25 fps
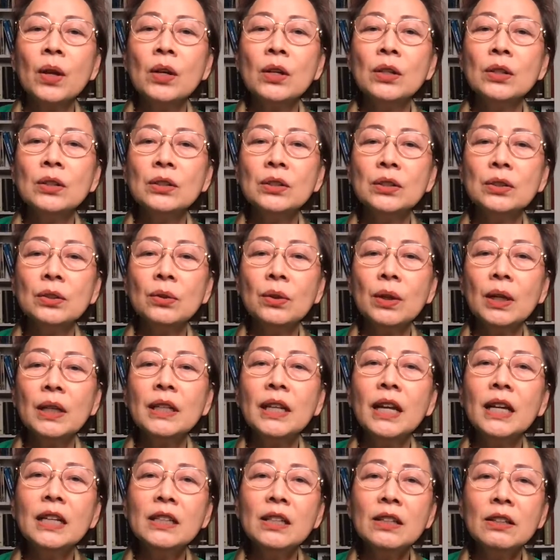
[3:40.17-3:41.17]
So
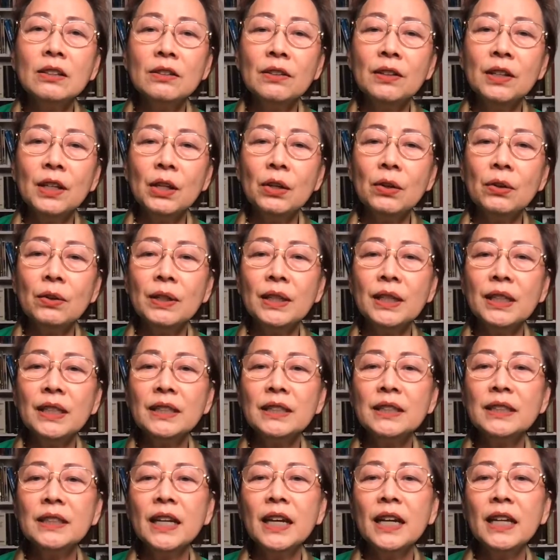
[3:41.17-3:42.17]
another theory
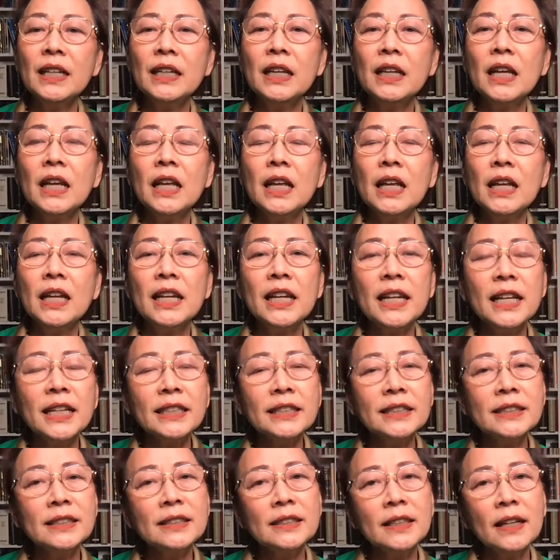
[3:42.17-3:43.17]
is that
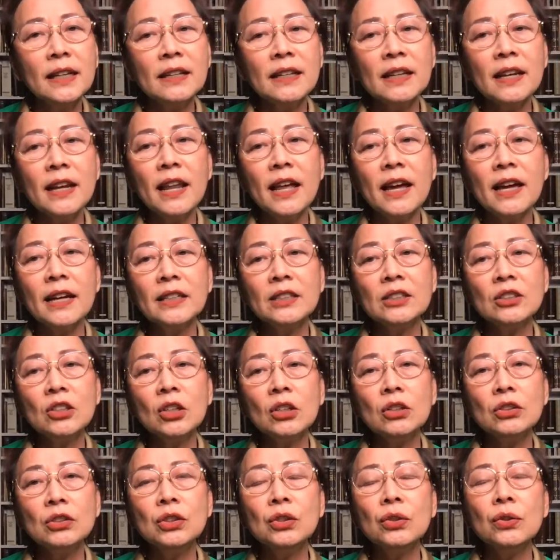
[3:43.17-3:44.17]
less sunlight
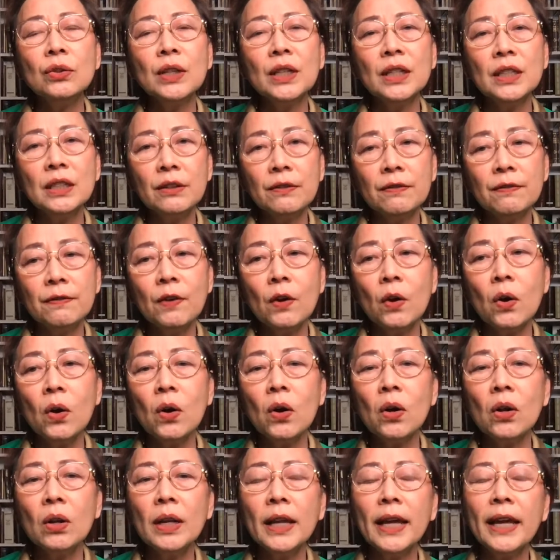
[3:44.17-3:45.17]
during the
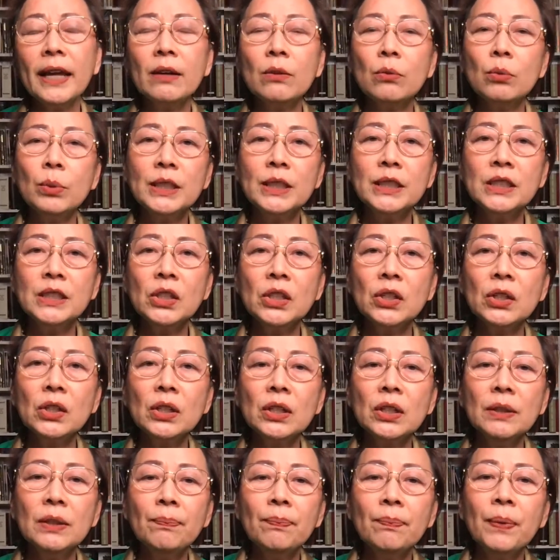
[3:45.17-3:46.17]
fall and
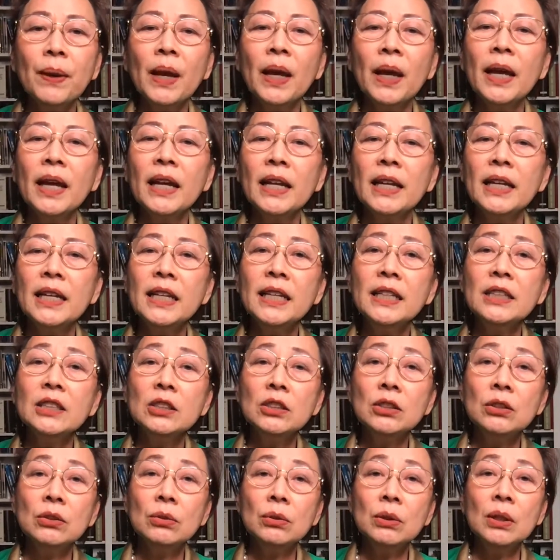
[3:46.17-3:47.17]
winter
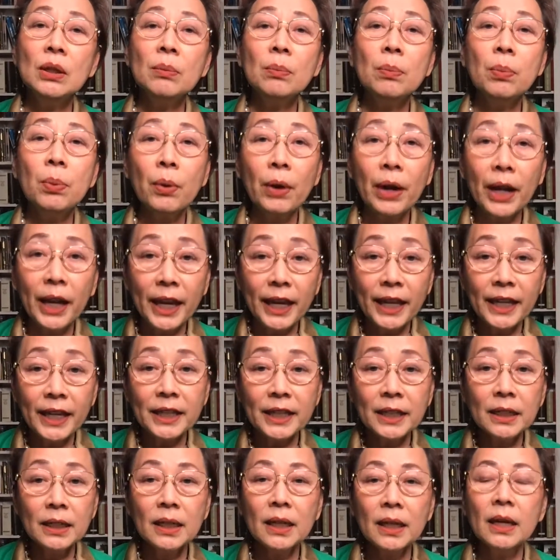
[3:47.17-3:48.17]
leads to the
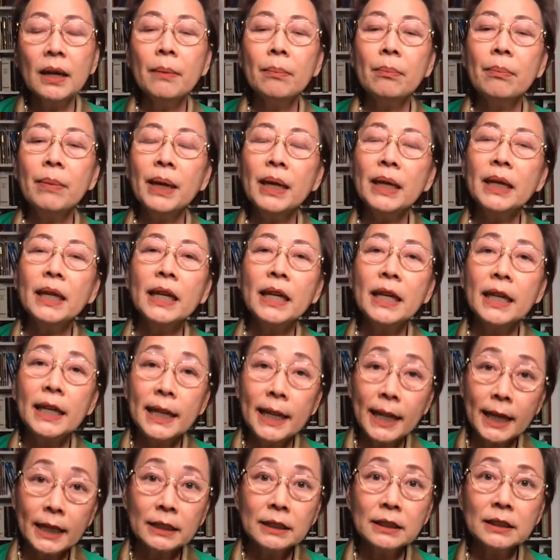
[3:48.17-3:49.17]
brain making
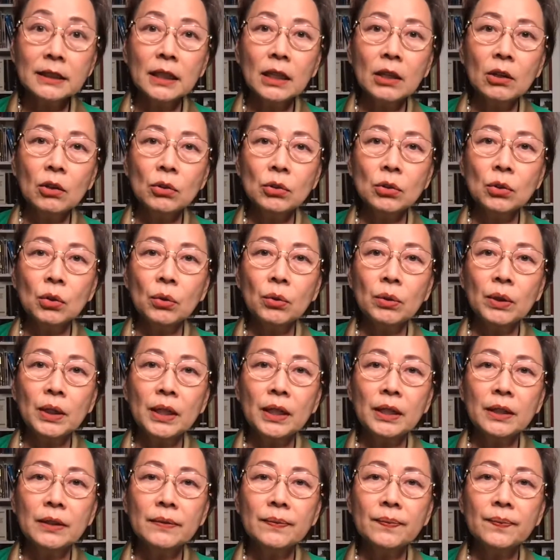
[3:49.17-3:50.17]
less
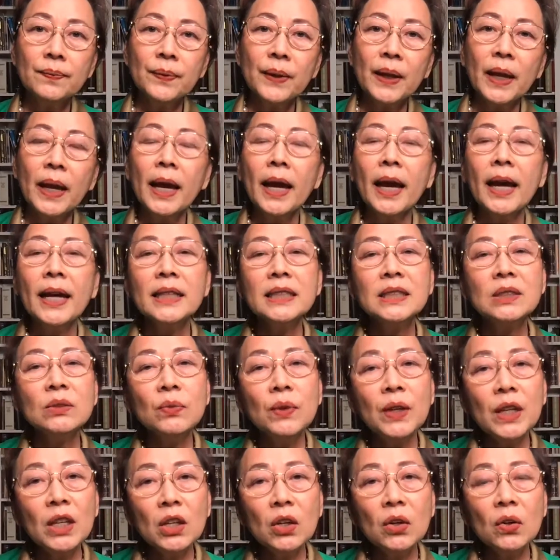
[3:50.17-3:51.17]
serotonin. As
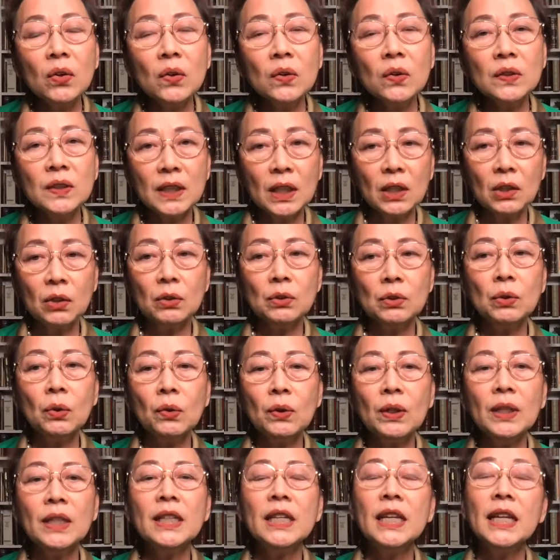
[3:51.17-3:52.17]
we know,
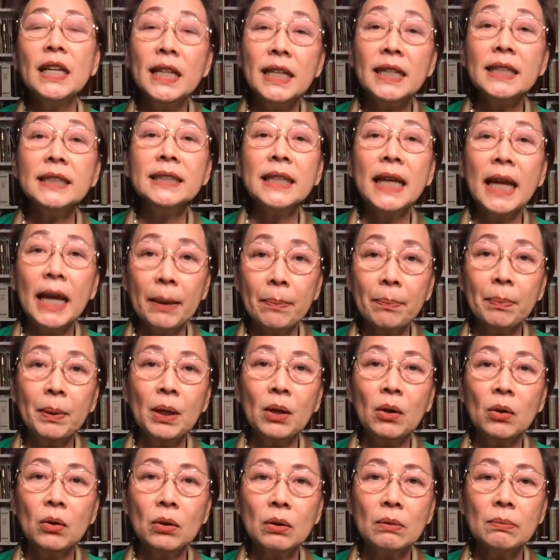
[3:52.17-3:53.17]
serotonin is happy
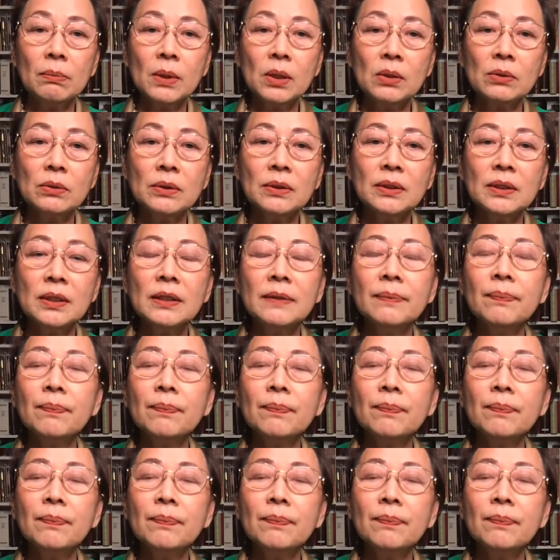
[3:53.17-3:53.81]
hormone.